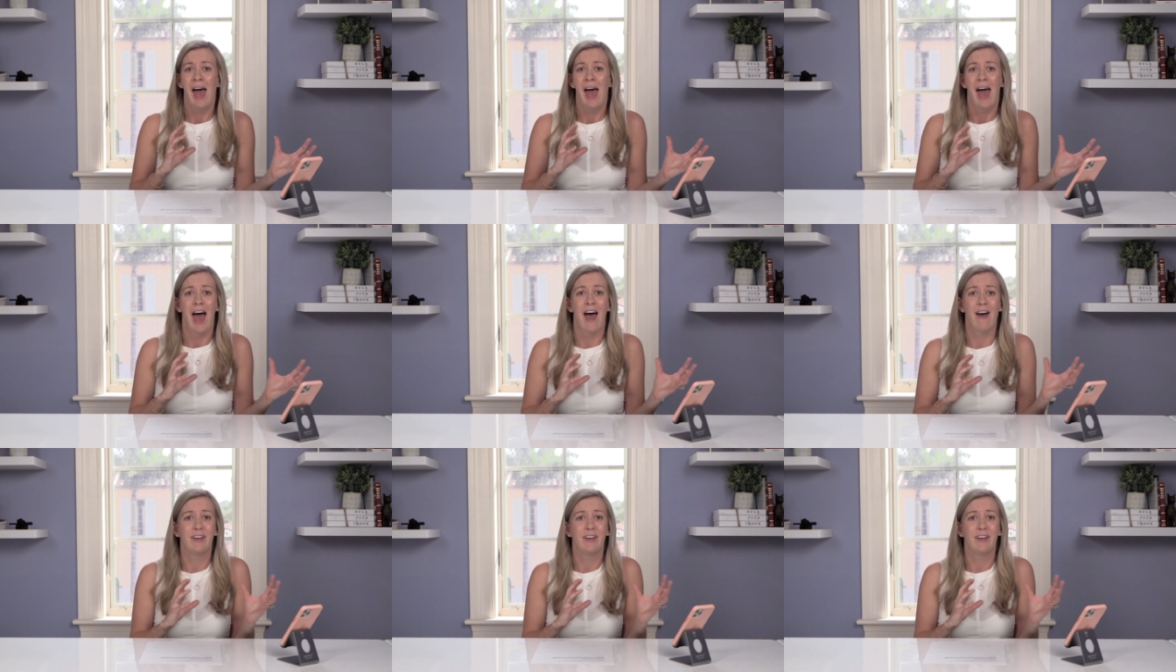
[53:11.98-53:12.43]

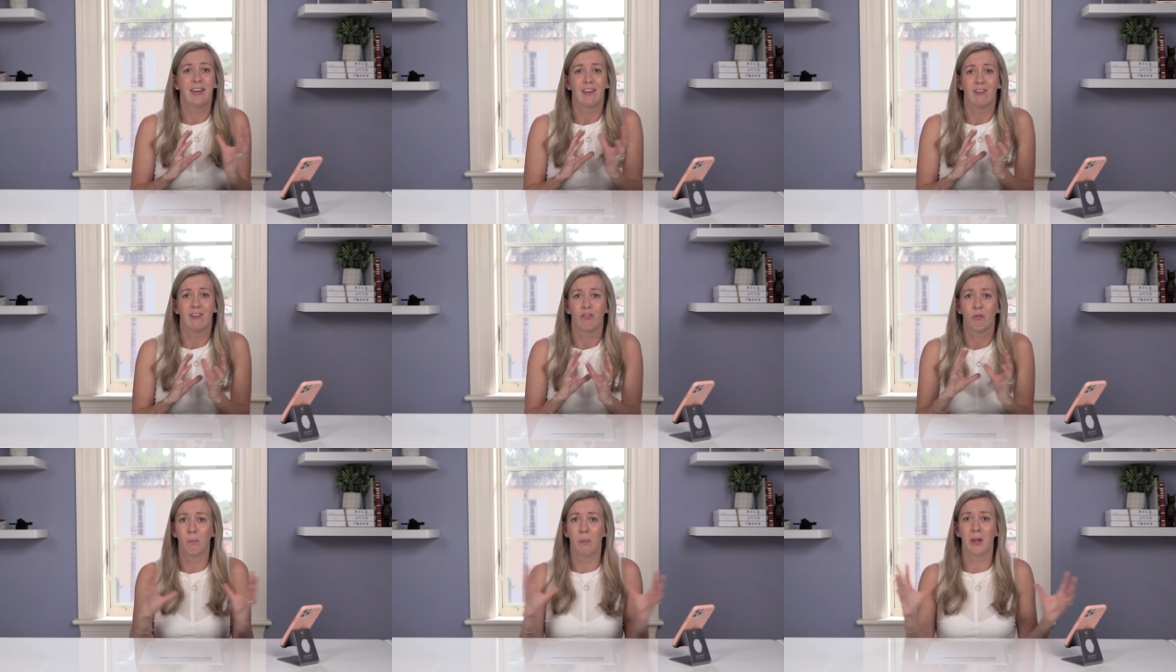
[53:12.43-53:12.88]
having
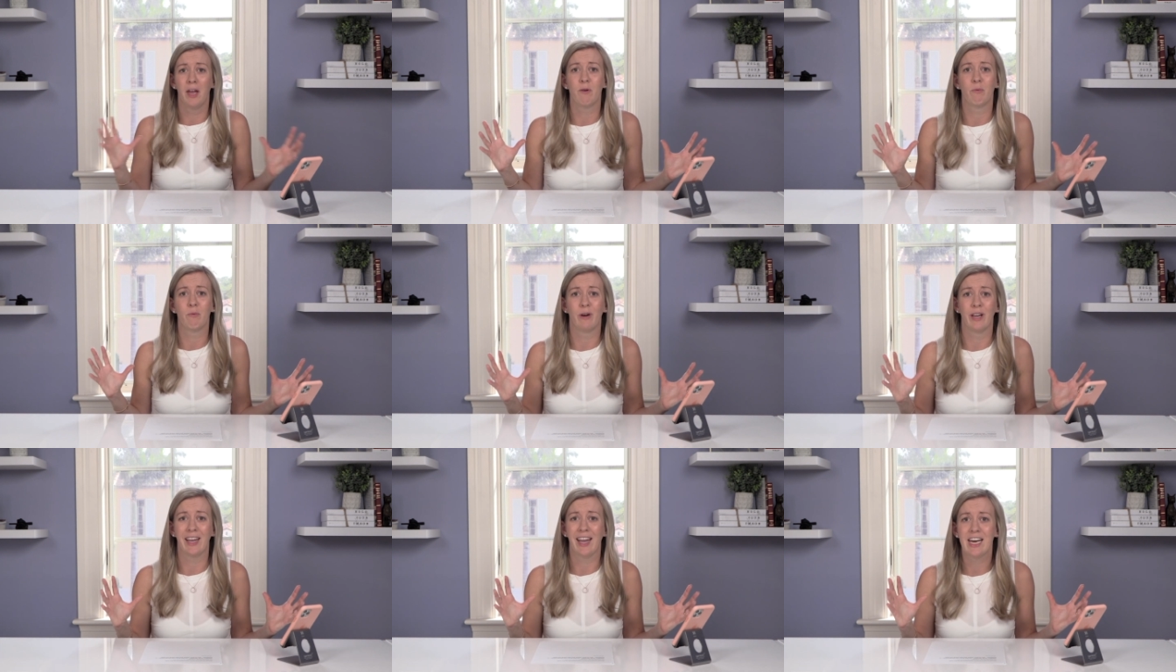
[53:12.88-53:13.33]
a split
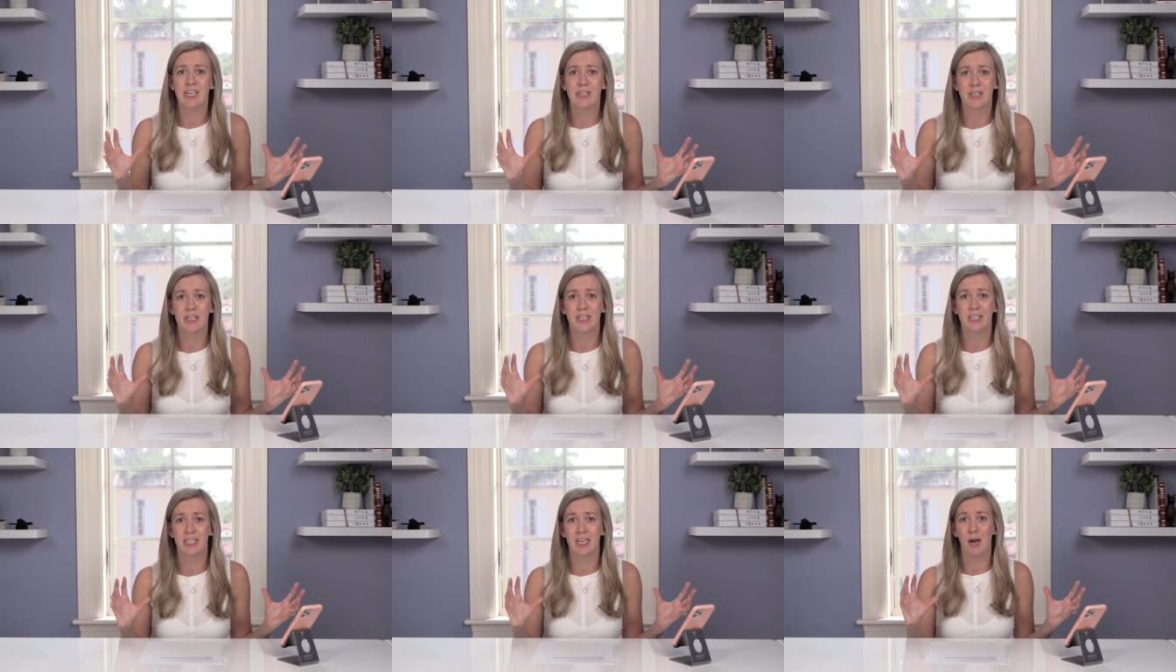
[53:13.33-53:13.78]

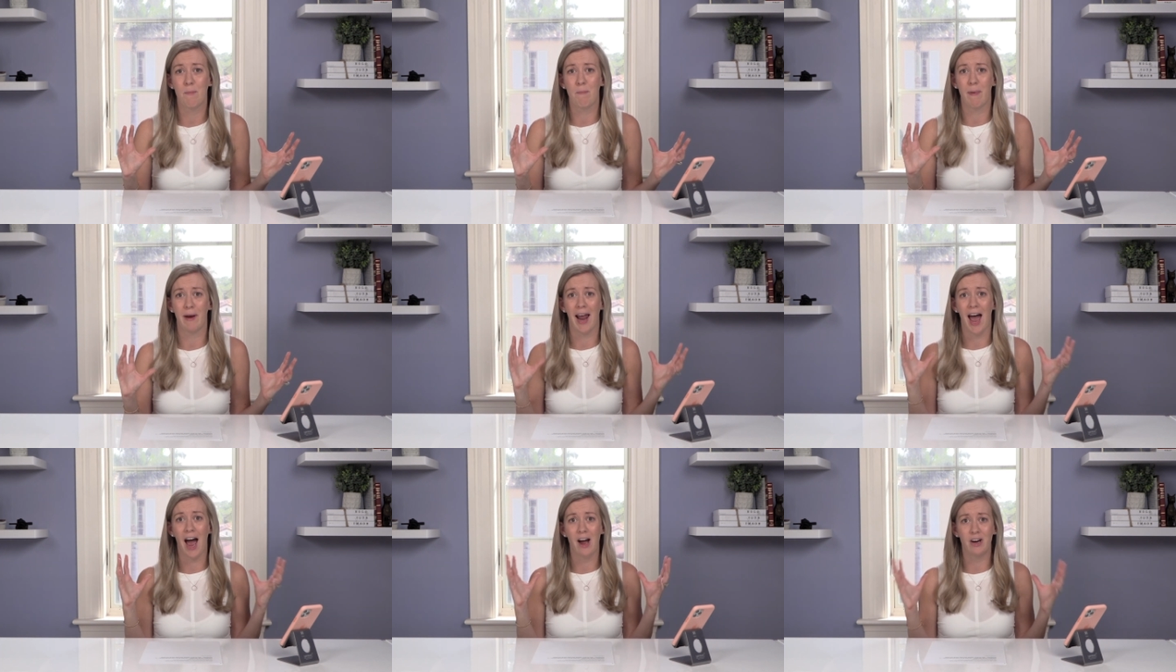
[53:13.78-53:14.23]
relationship
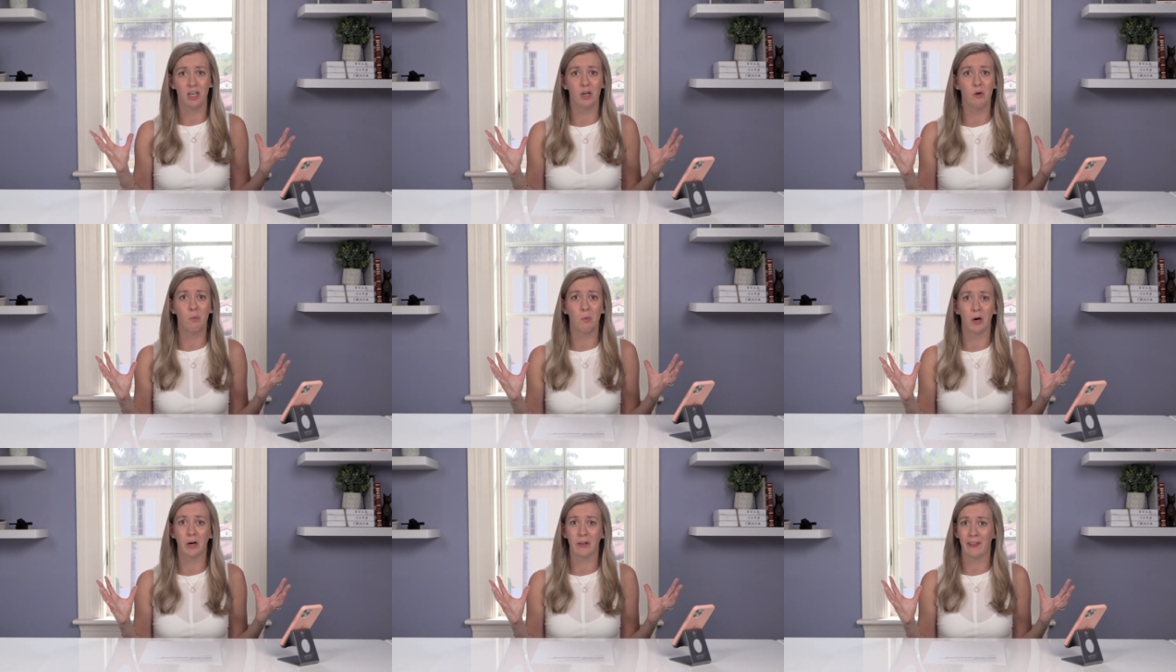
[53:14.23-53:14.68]
and how do you
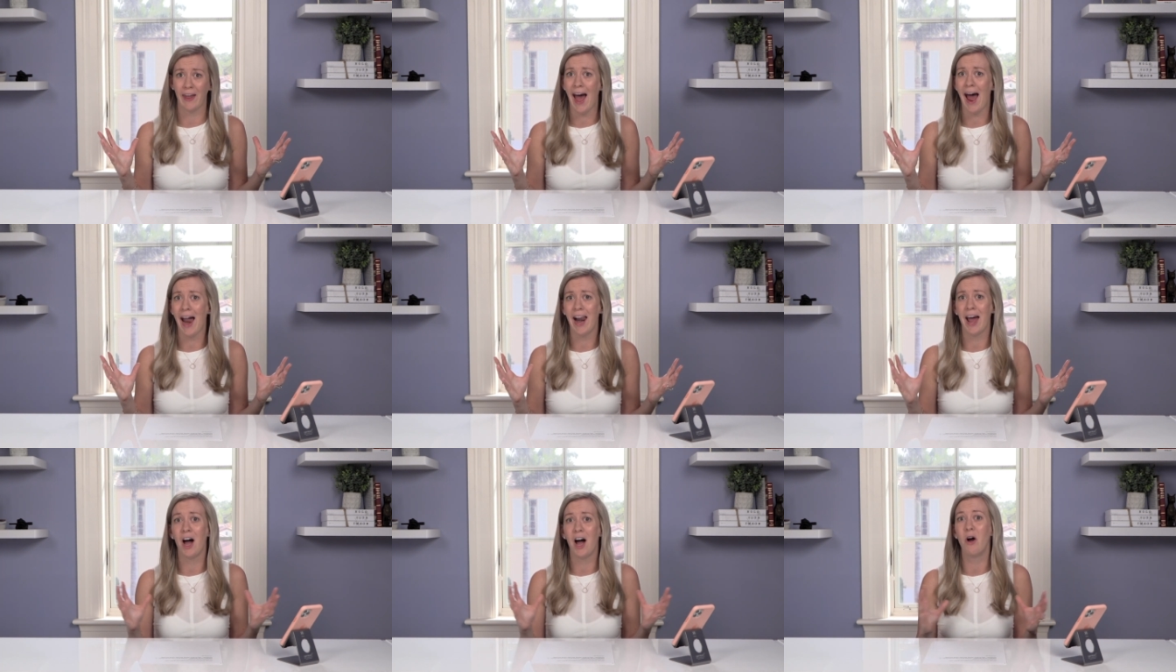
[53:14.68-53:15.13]
work
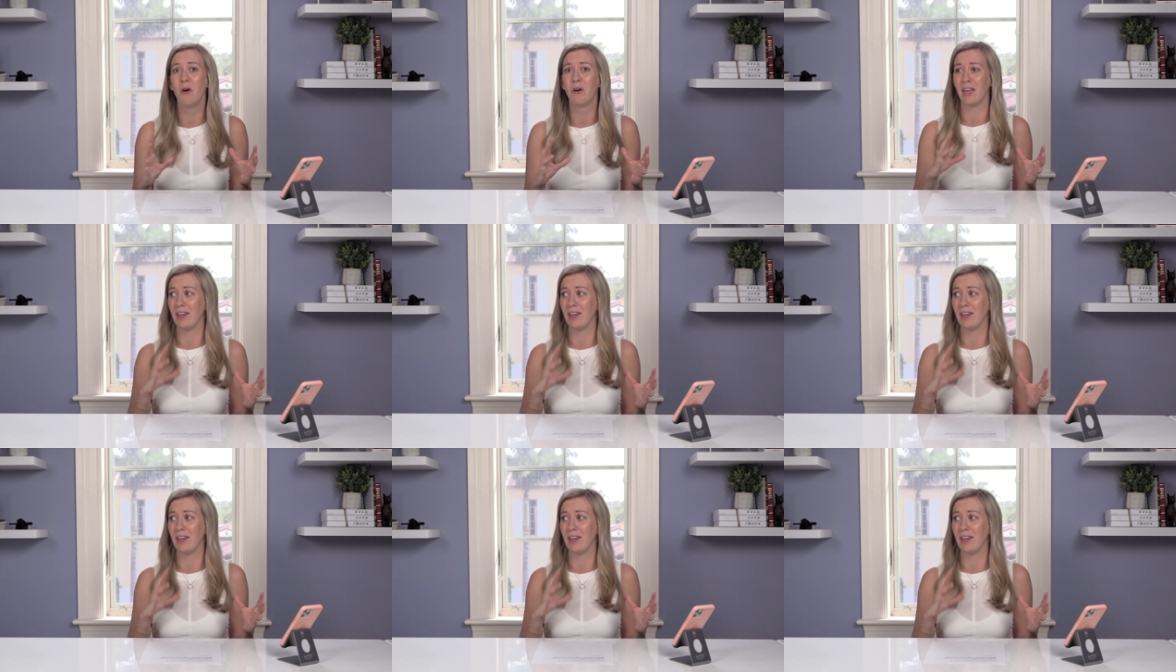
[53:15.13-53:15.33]
that out?